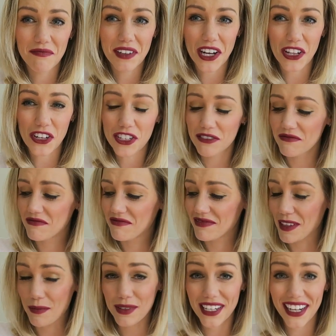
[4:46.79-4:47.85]
colored
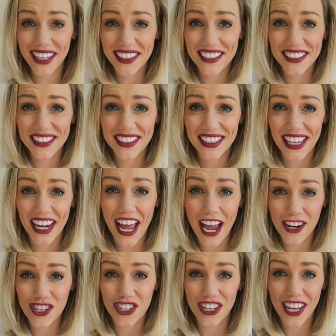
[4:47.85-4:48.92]
lipsticks that
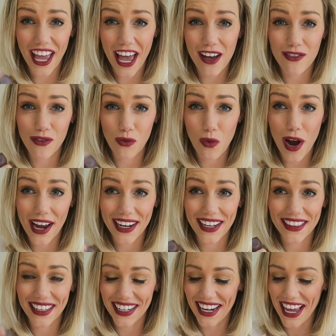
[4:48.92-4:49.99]
actually have
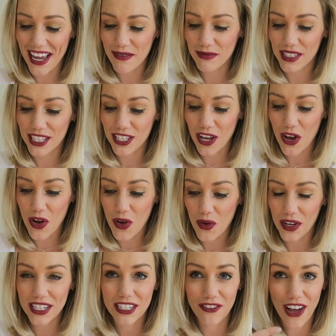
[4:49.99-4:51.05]
wine in the name.
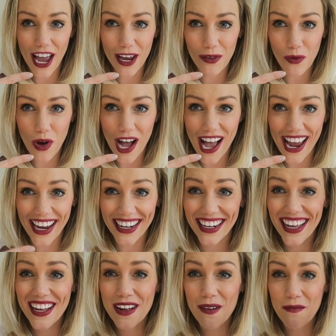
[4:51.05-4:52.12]
So Divine
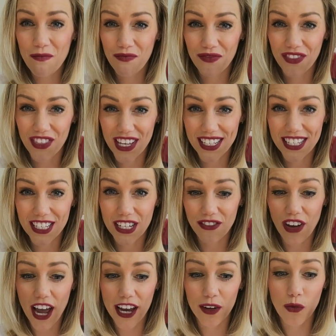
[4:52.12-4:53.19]
Wine, this is
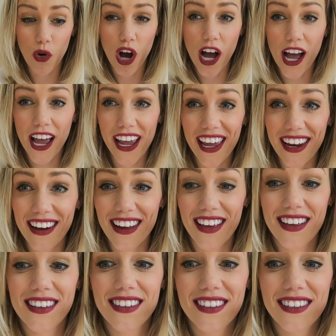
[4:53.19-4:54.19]
Divine Wine,